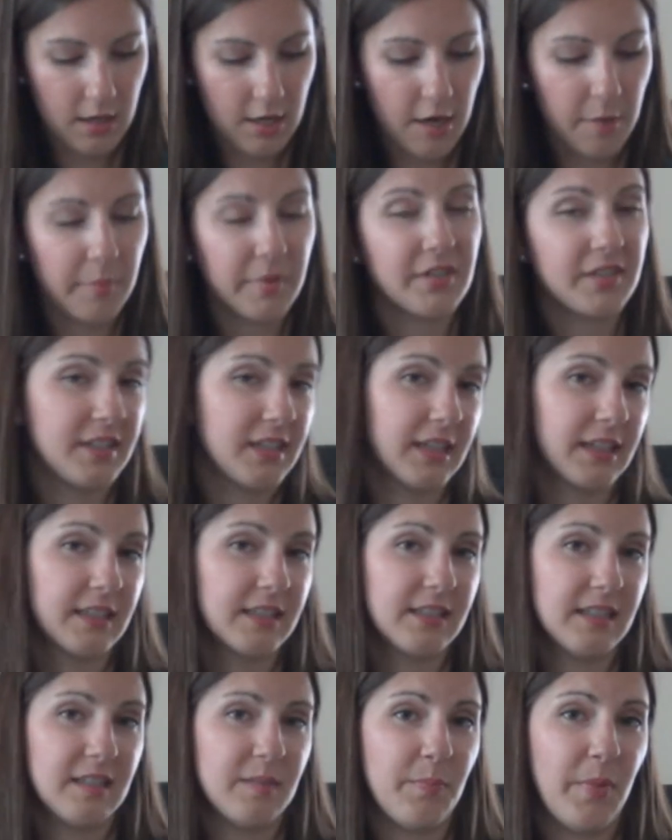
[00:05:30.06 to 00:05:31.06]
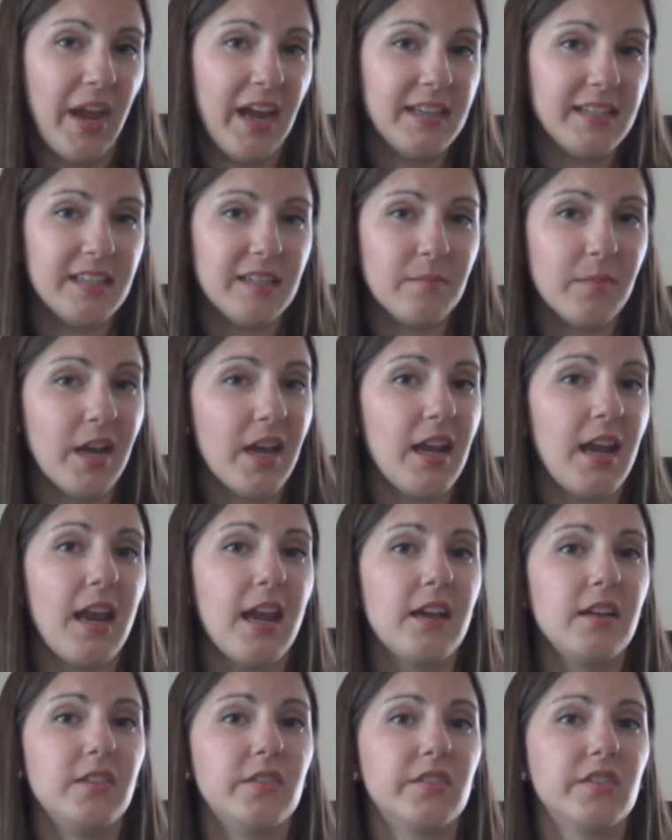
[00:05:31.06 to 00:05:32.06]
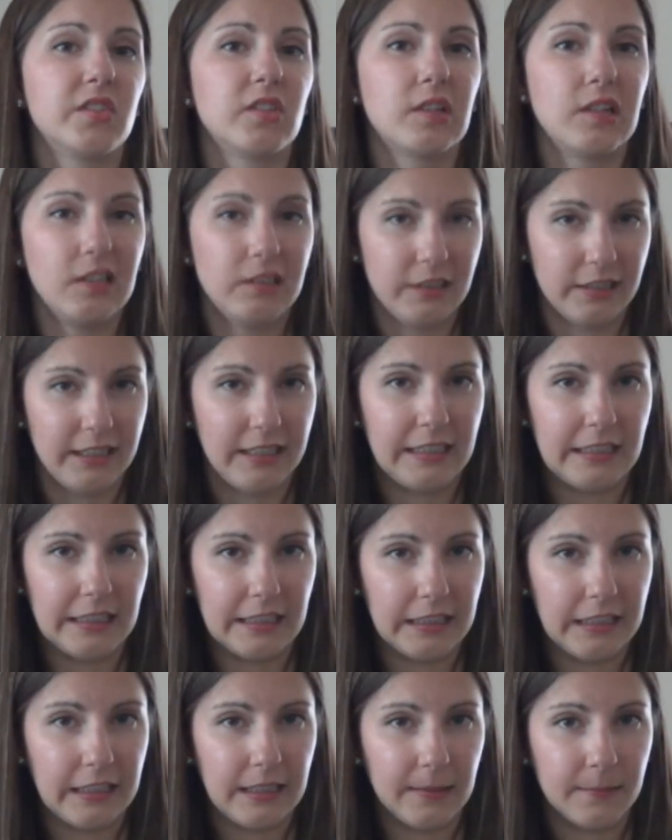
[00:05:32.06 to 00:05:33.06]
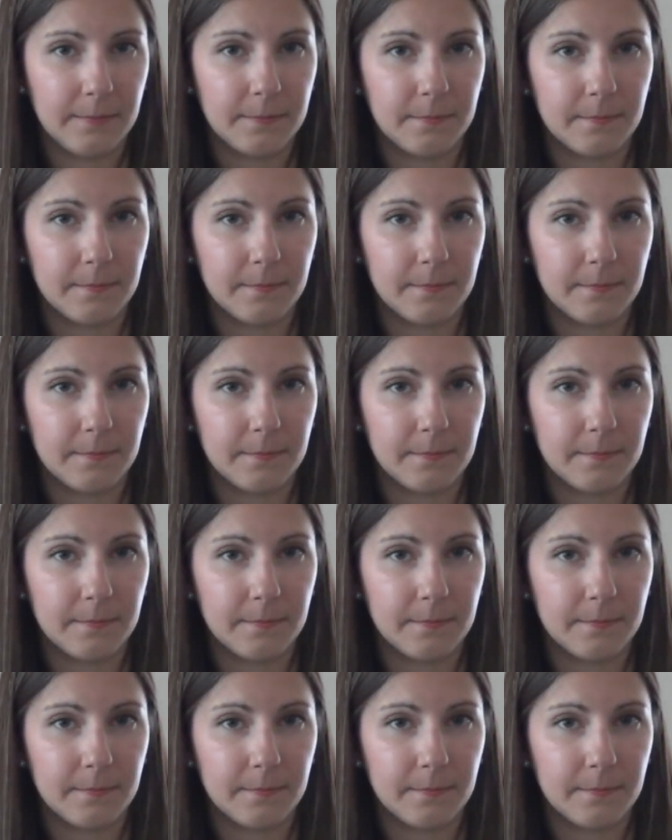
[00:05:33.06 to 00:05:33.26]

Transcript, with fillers: Number six is painting my nails cleanly.